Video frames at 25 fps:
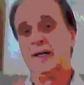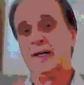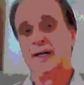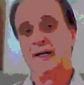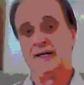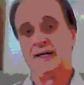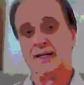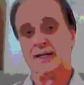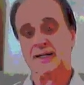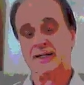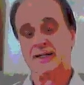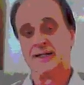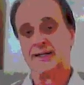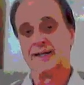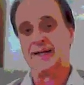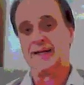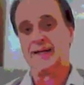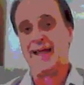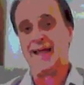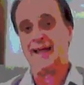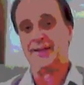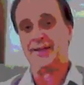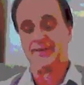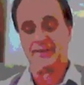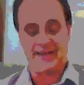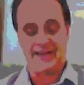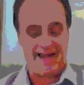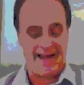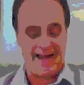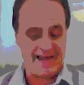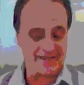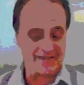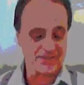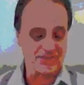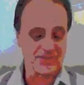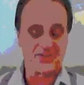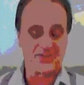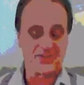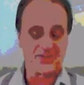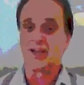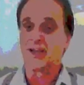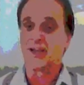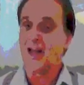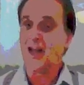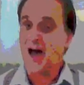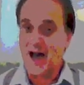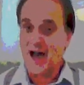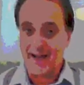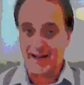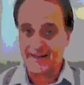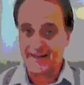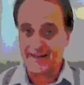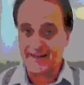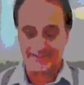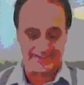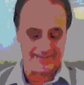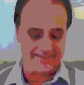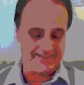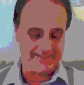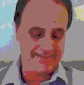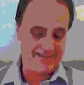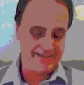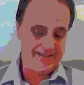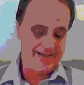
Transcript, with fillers: and as the lion.